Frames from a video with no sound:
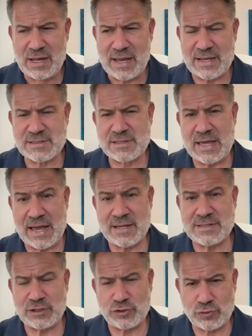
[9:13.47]
as
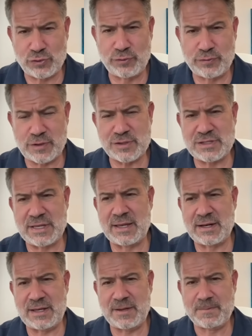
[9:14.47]
a true first
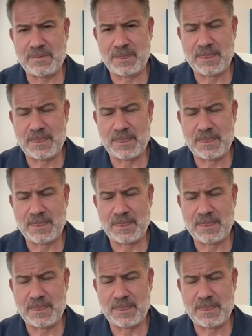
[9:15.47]
lady,